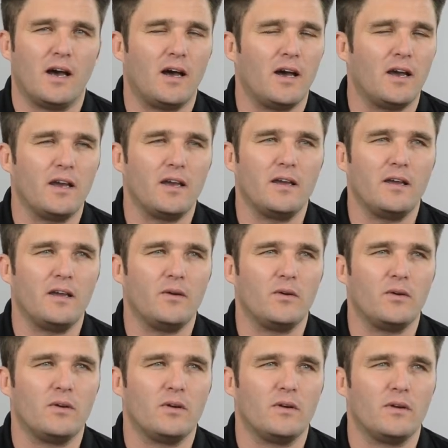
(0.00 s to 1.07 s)
I
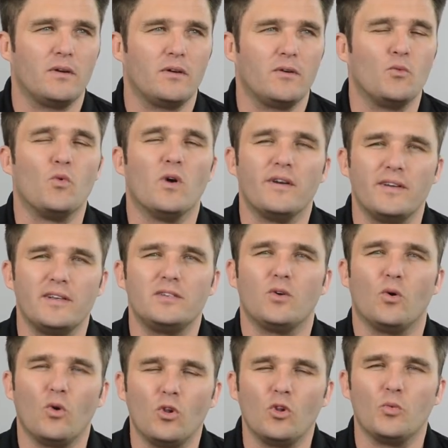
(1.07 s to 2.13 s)
wondered
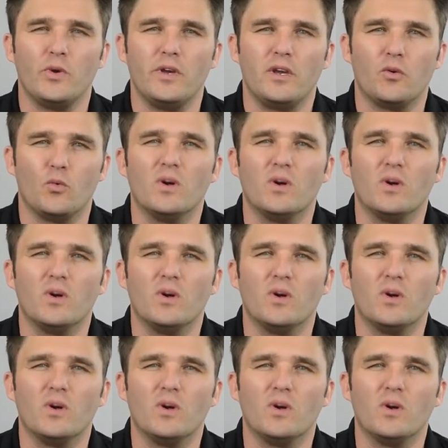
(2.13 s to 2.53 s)
all week